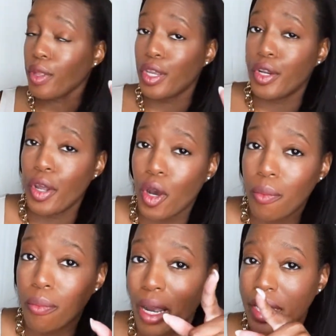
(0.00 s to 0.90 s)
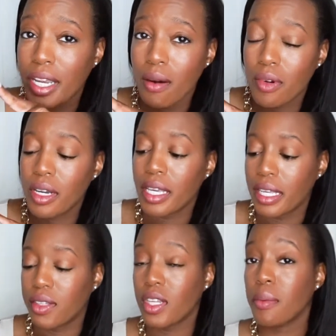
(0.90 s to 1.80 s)
you know, my camera
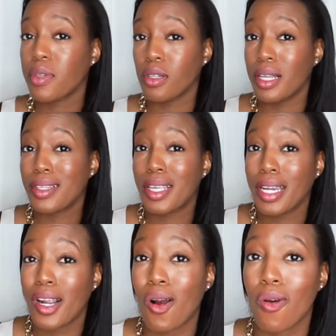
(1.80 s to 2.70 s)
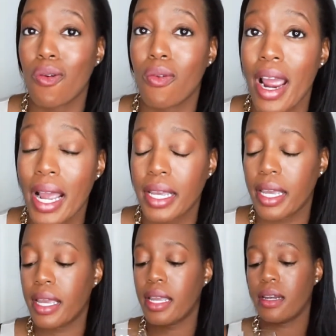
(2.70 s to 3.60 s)
heats up, so let's get it
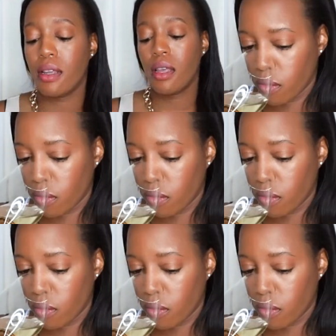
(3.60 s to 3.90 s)
cracking.